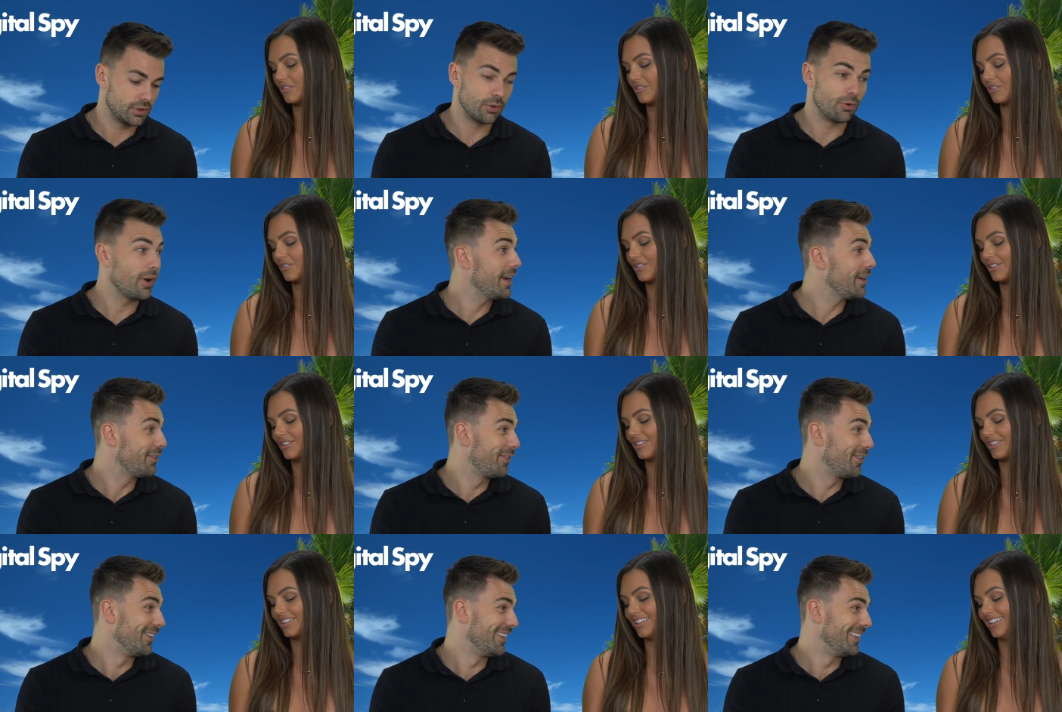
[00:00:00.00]

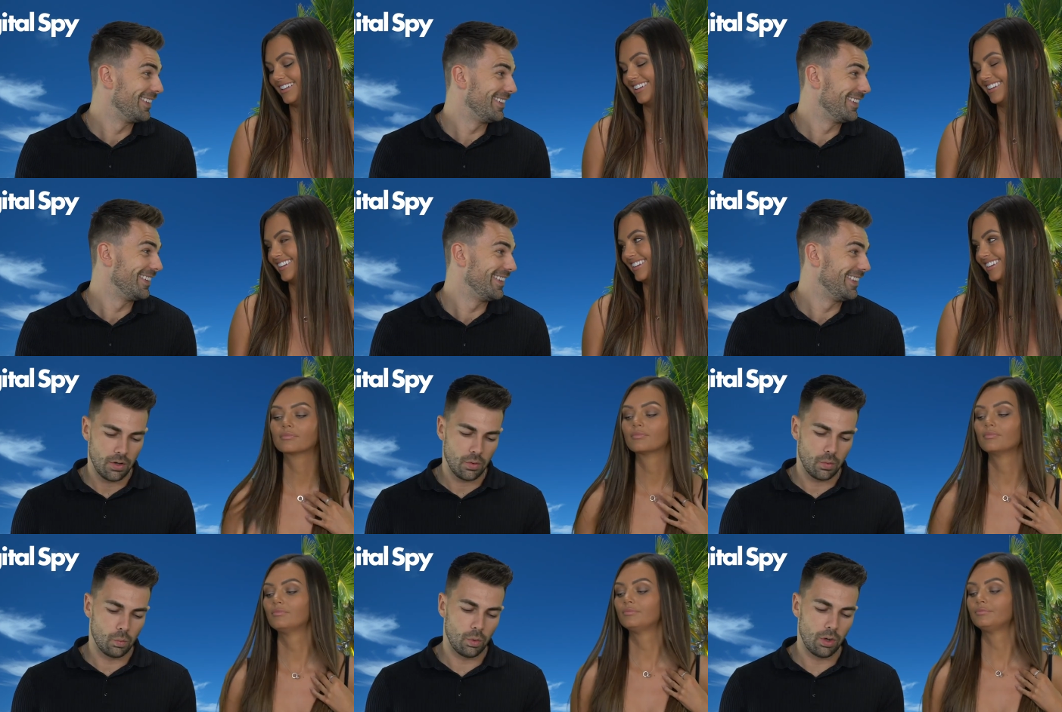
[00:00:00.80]
Speaker 1: Sherif.
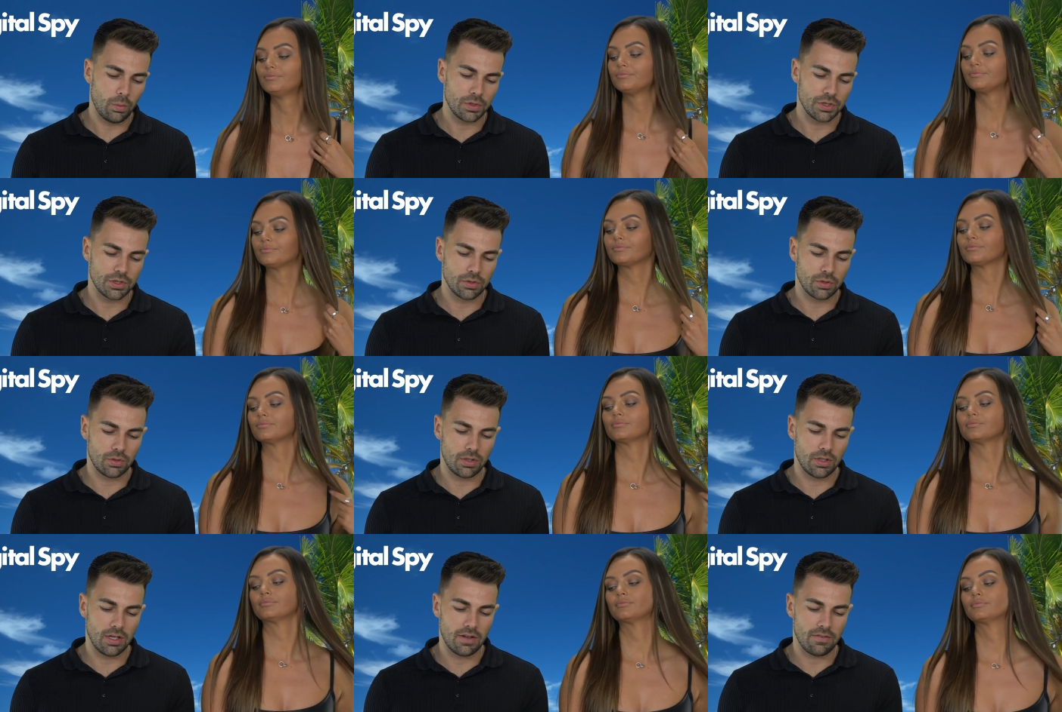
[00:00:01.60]
what was
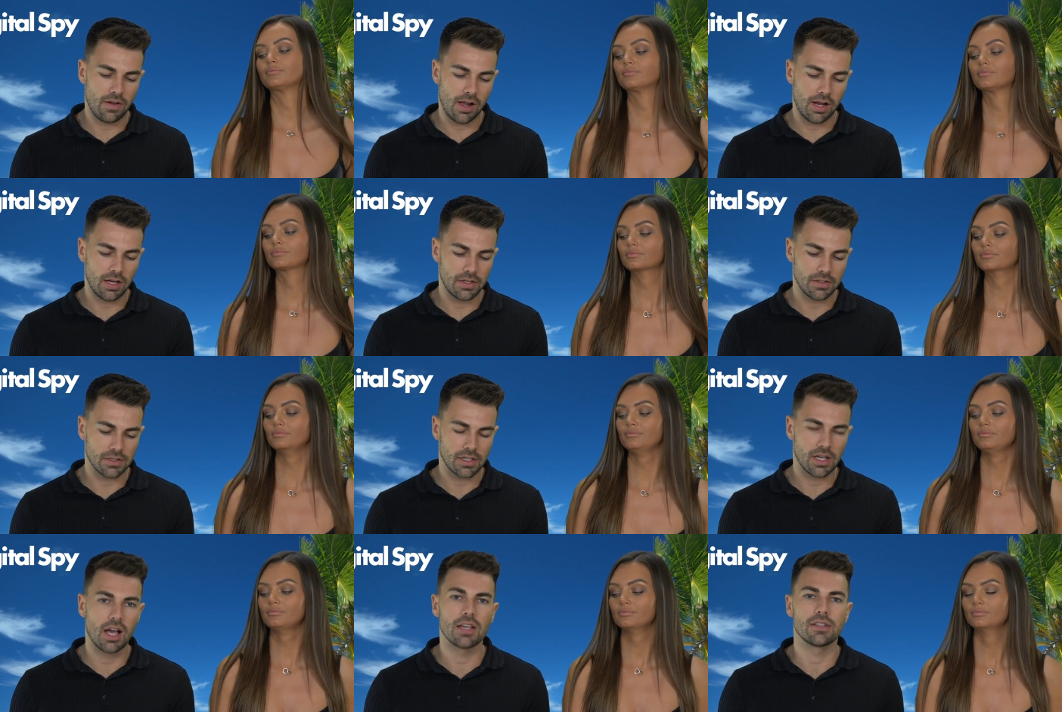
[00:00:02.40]
your Love Island
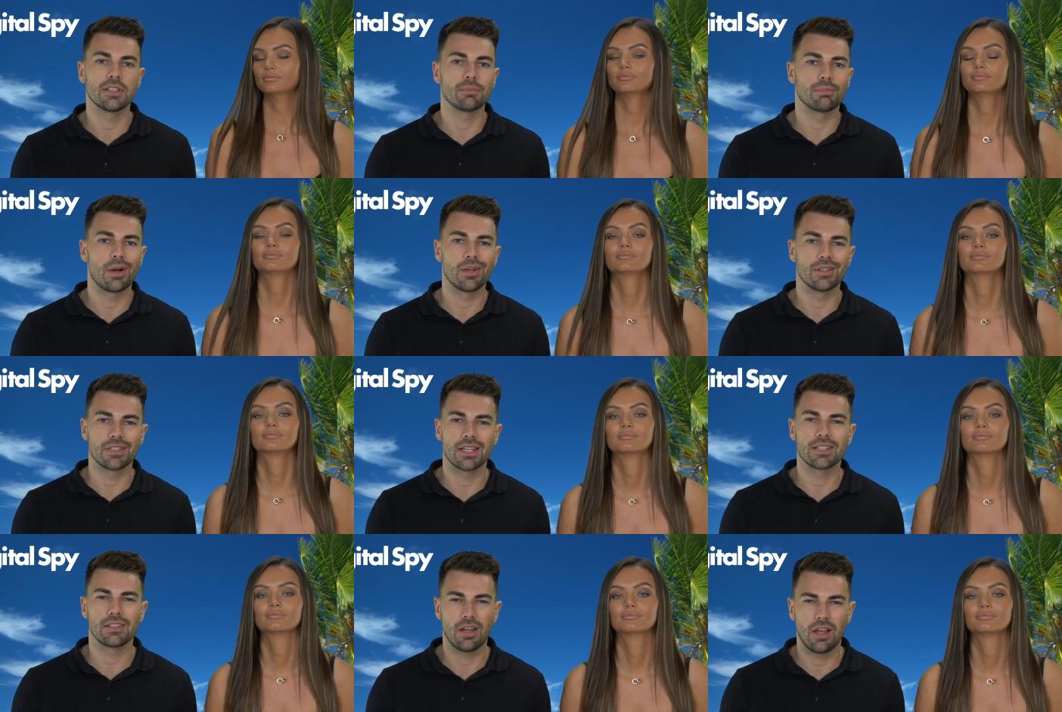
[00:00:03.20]
casting
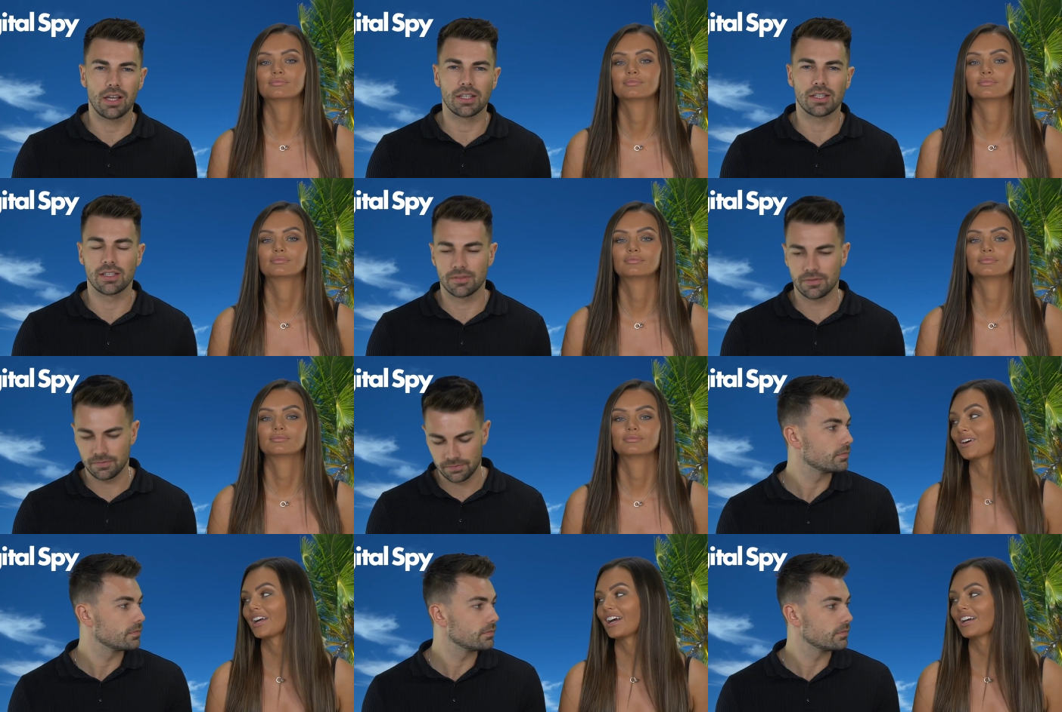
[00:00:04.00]
process like?
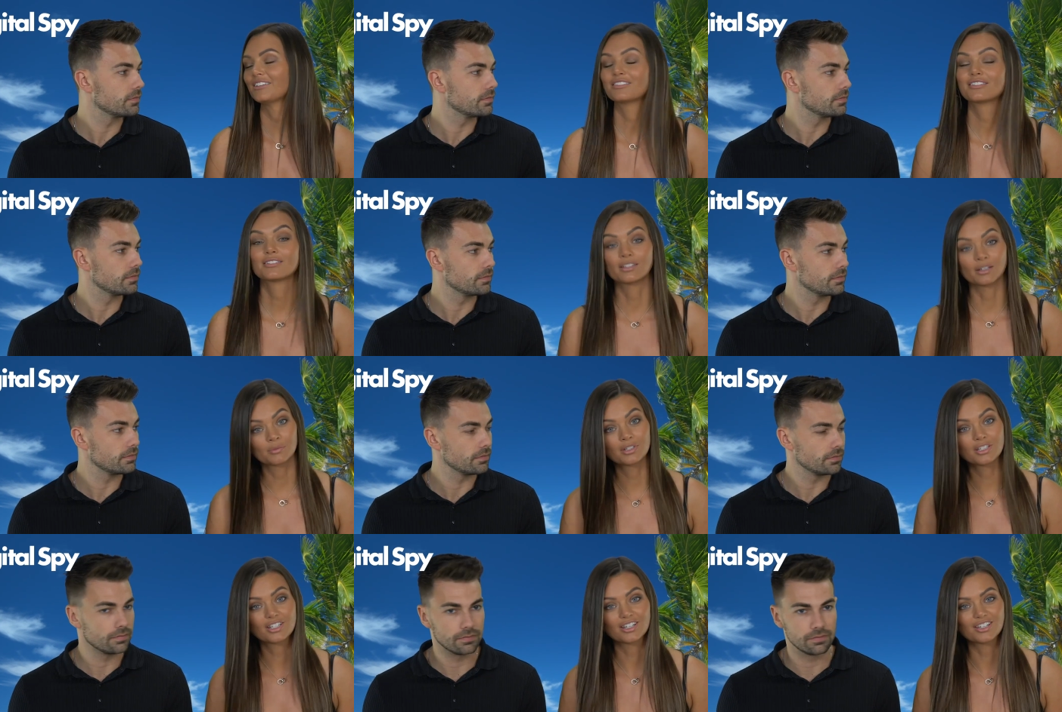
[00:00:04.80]
Speaker 2: Okay, so I'm
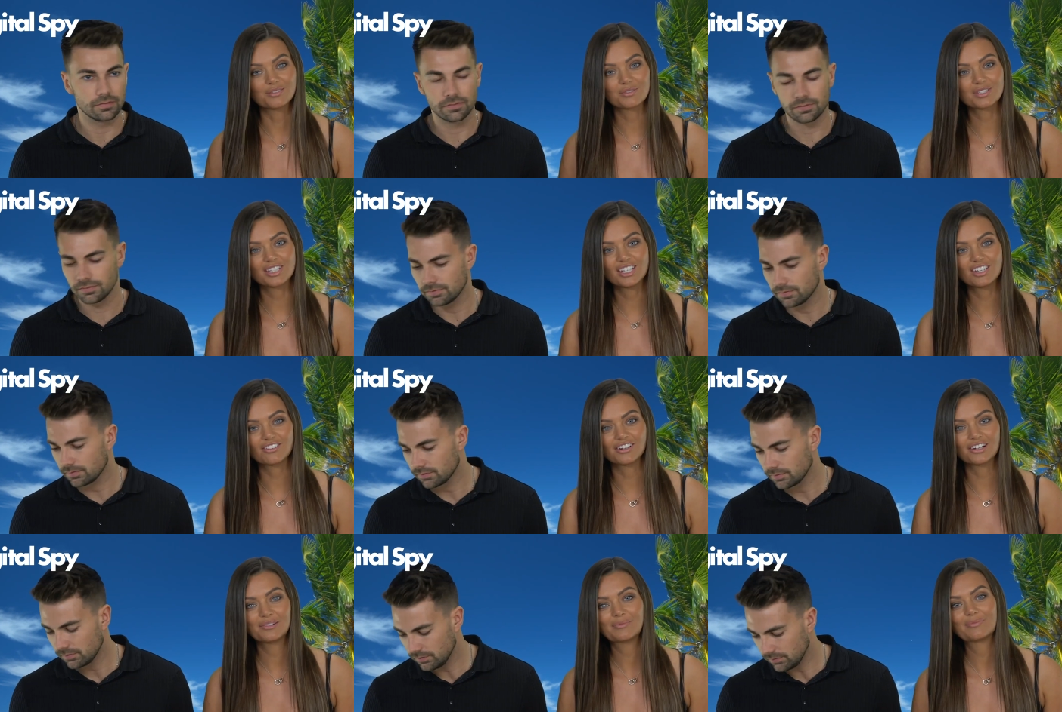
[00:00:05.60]
going to tell you a secret.